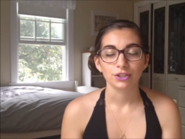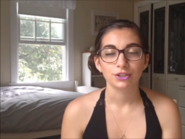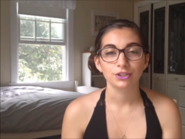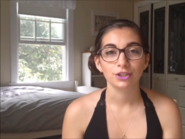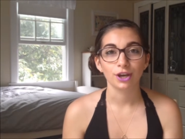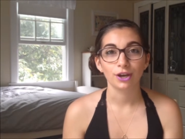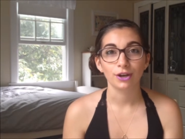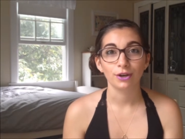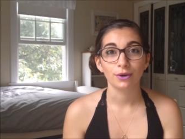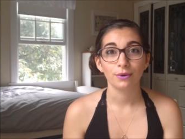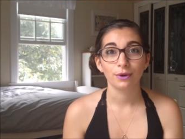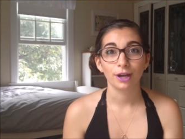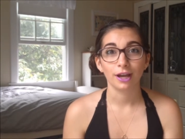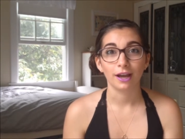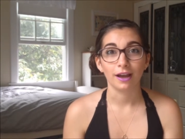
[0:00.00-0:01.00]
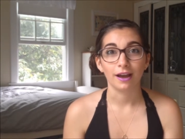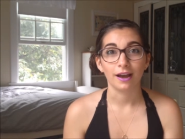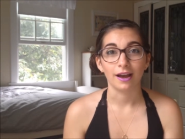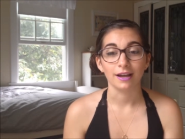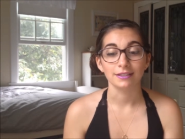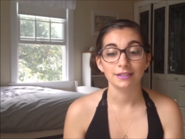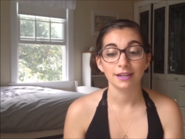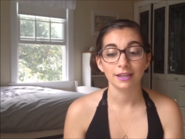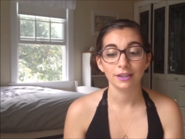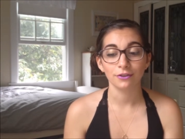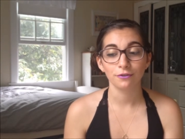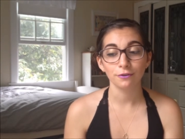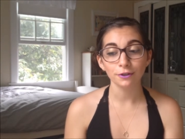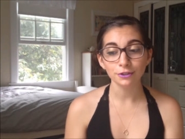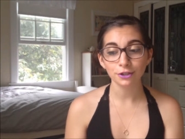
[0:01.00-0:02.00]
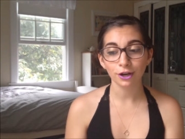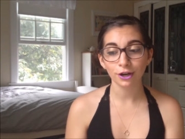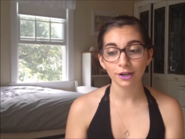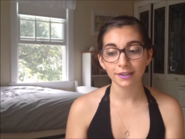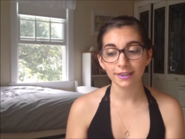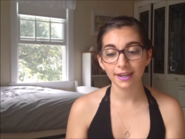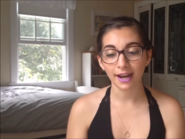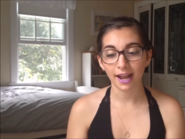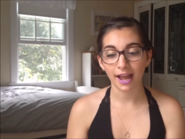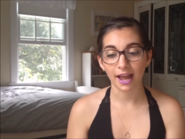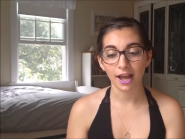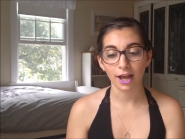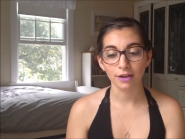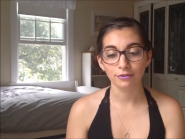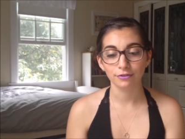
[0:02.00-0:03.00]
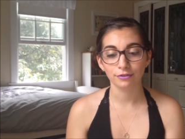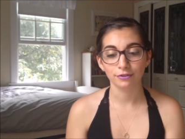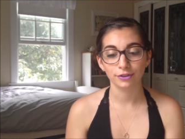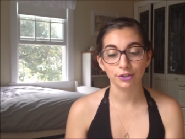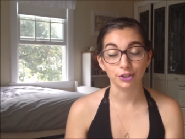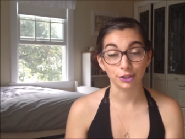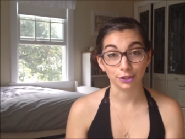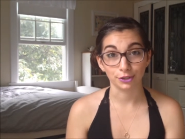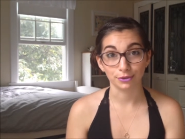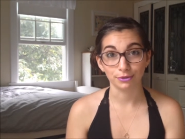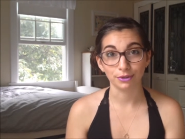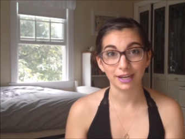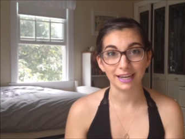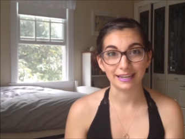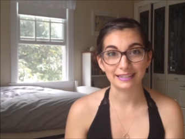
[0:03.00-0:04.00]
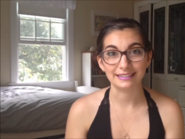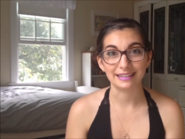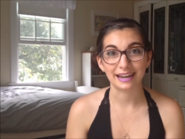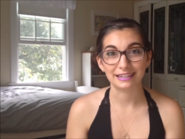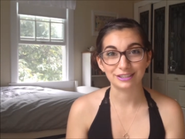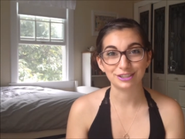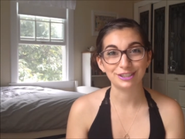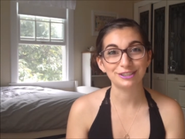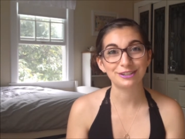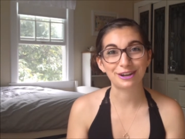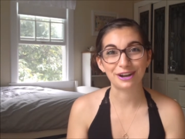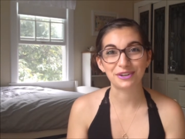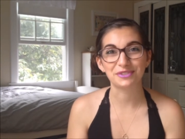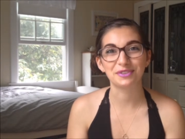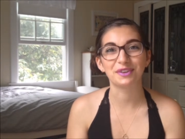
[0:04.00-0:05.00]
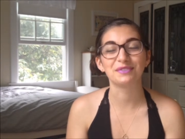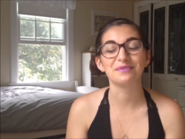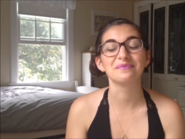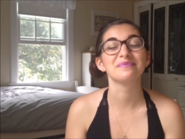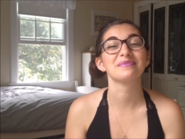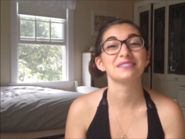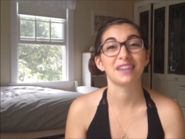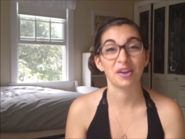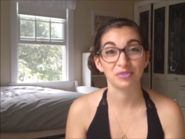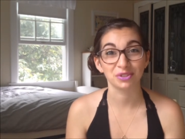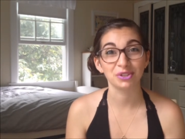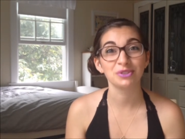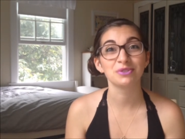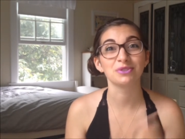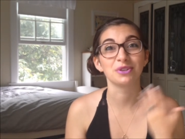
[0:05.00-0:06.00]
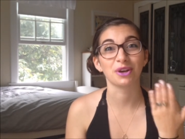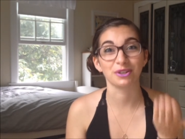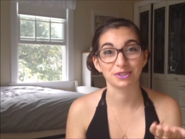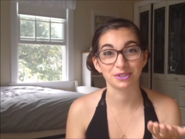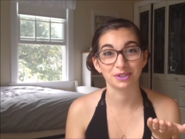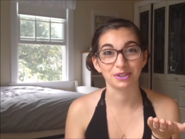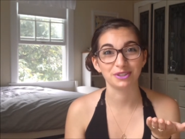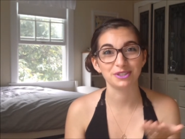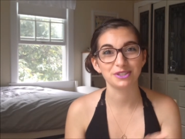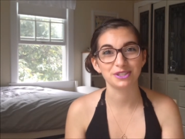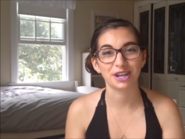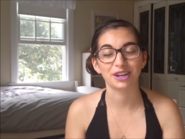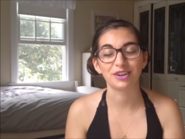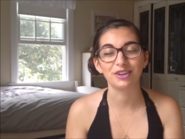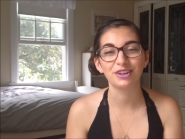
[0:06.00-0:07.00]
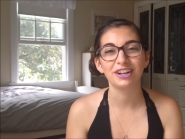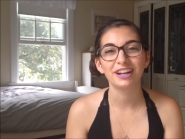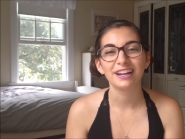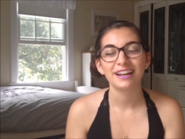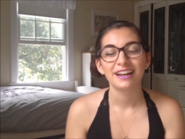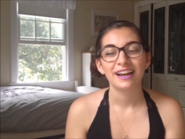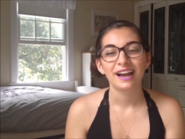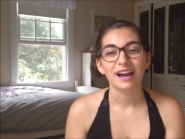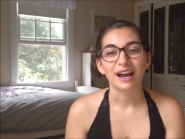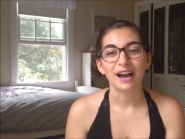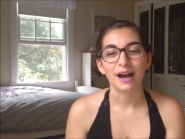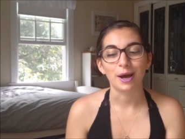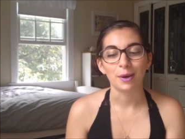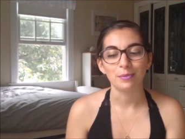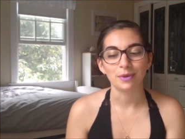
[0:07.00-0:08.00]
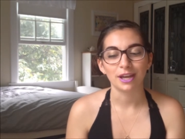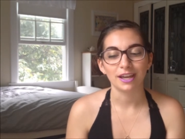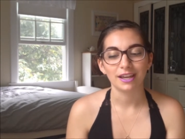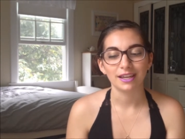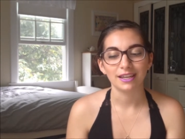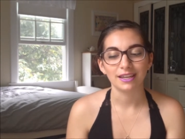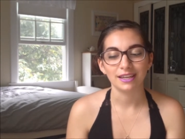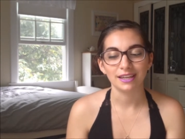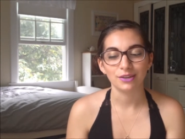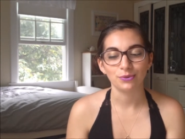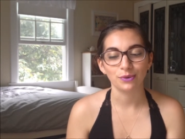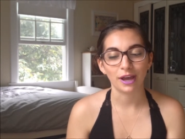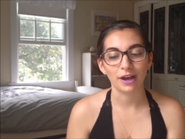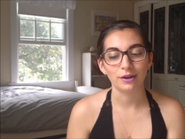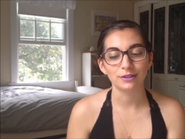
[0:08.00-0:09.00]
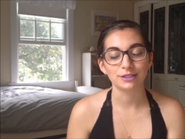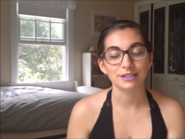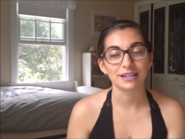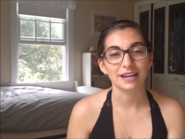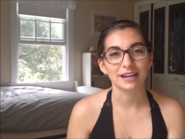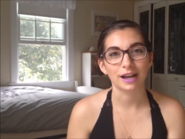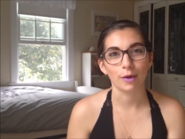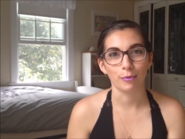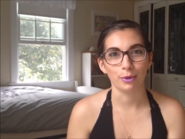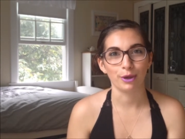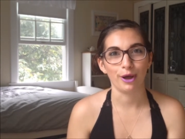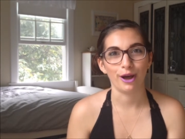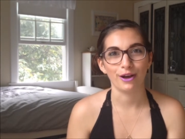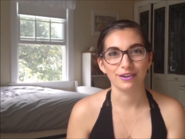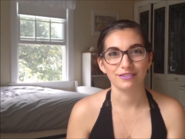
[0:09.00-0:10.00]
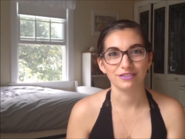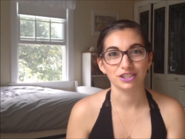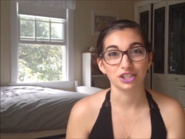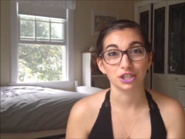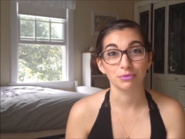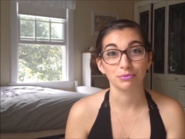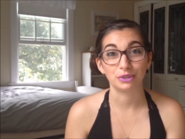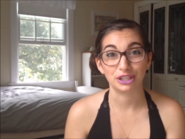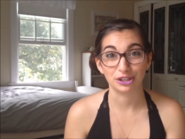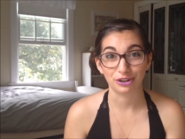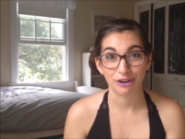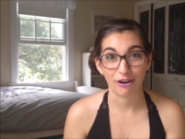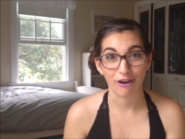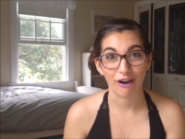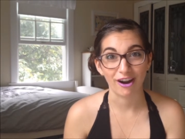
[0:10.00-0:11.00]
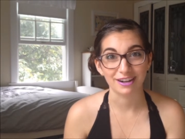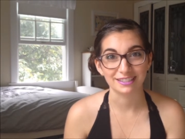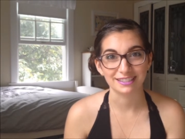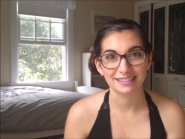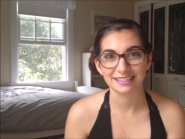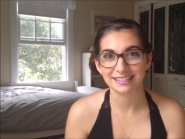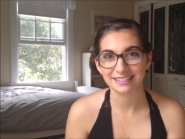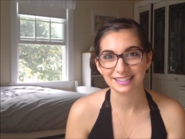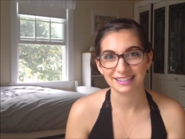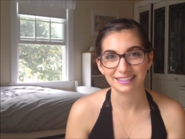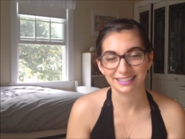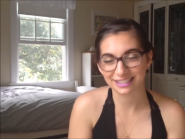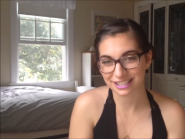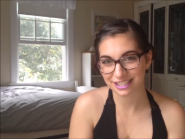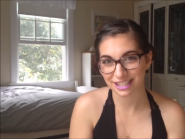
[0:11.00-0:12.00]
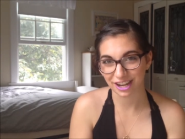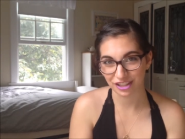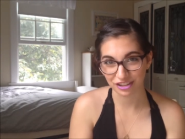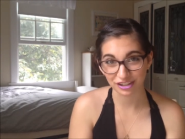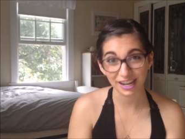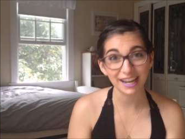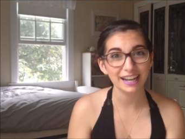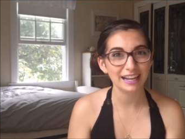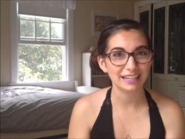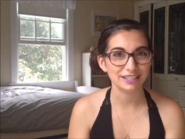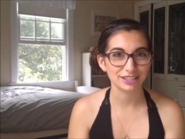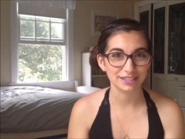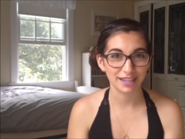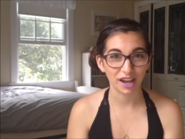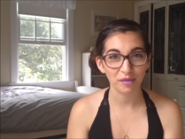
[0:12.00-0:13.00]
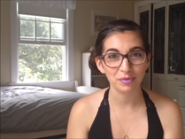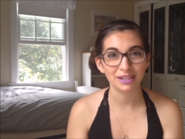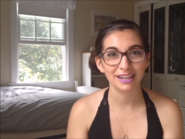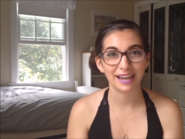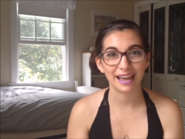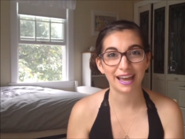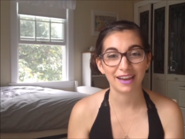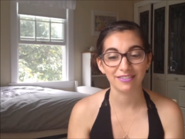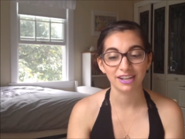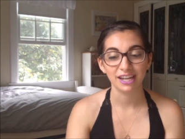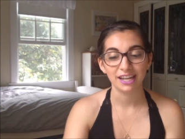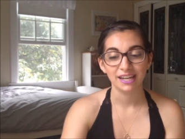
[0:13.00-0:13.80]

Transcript: So today the first card that I have for you is actually a card from Devin, who's also on this channel. He found a couple of gym leader cards in his collection the other day and just happened to have